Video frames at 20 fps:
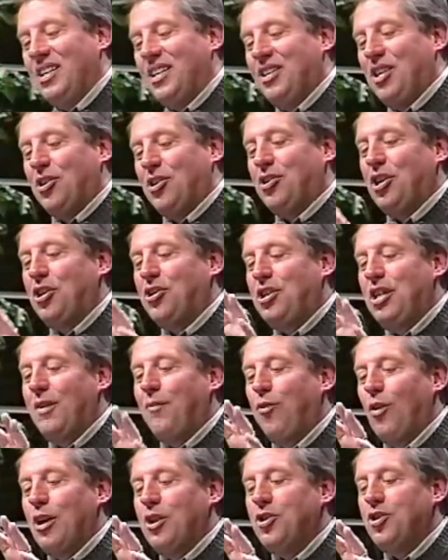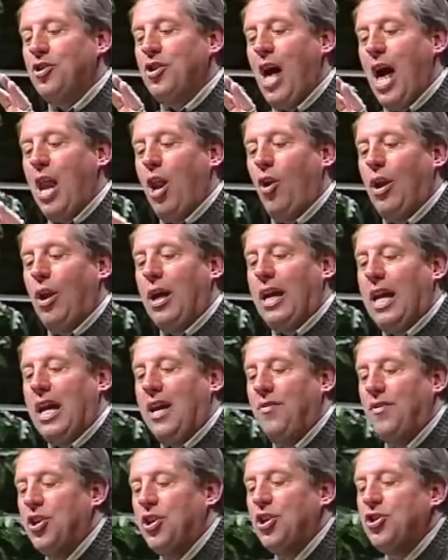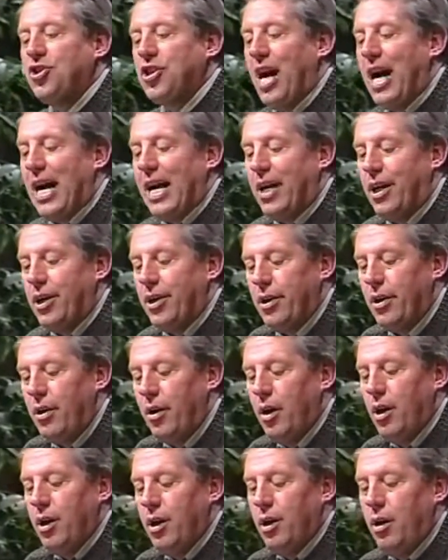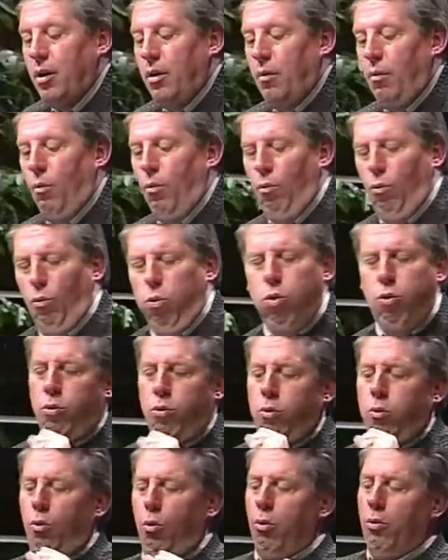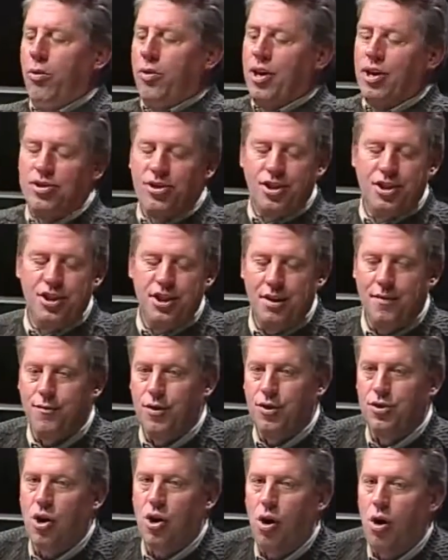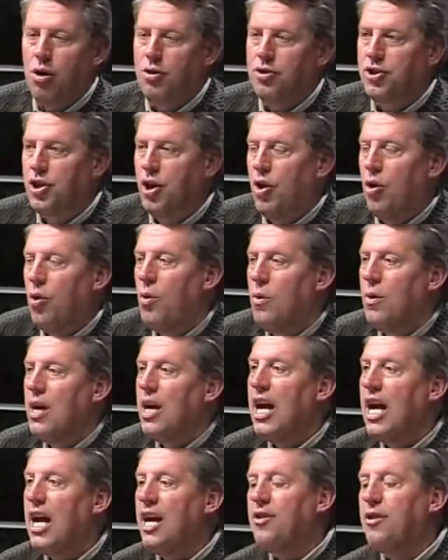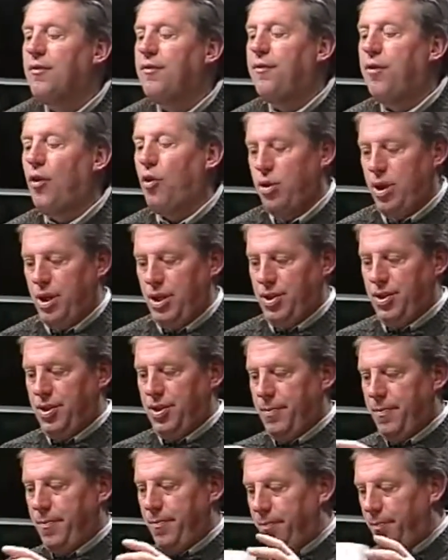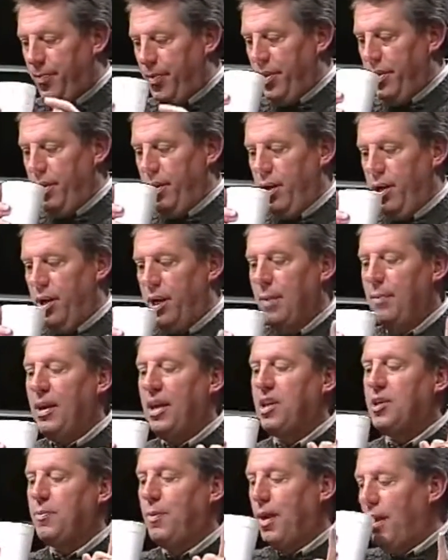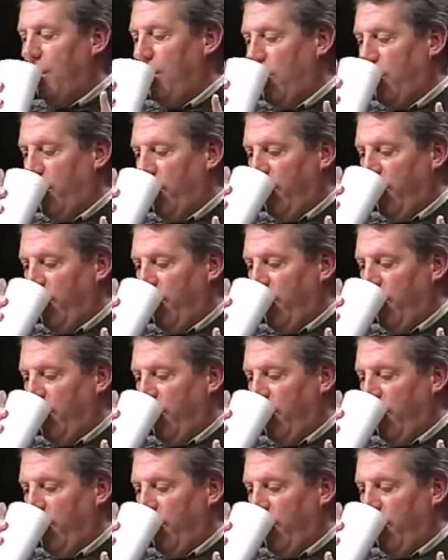There's a difference not only in the desire, there's a difference also in the focus. Let me explain.